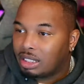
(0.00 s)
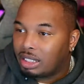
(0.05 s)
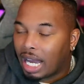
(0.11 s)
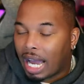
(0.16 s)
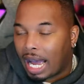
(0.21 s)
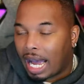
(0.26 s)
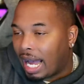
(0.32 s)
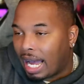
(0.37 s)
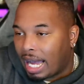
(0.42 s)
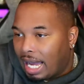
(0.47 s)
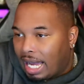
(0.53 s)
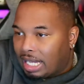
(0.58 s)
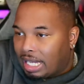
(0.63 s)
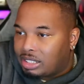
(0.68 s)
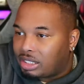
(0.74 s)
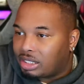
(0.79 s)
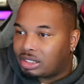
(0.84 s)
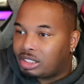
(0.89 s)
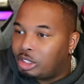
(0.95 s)
I
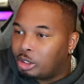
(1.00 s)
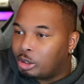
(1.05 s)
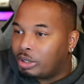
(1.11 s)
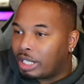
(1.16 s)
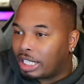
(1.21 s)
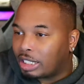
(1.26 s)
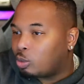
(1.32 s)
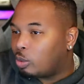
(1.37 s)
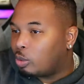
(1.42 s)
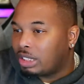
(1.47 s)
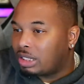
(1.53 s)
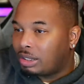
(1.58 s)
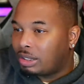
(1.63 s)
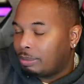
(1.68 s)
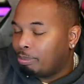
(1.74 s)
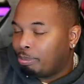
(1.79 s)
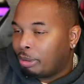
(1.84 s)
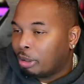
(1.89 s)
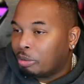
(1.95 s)
just do. That's what it's
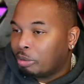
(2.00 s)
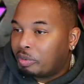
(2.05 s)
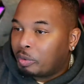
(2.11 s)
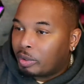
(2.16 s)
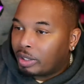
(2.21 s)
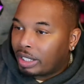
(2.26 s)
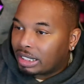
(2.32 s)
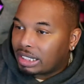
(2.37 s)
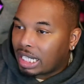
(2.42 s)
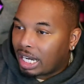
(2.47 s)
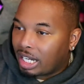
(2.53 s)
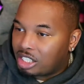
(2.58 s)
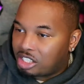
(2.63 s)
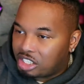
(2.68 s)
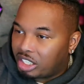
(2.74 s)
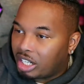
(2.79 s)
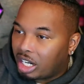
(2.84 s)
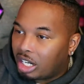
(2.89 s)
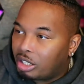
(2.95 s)
built for. That's how it
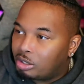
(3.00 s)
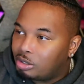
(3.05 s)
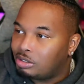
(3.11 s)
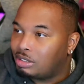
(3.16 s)
should go.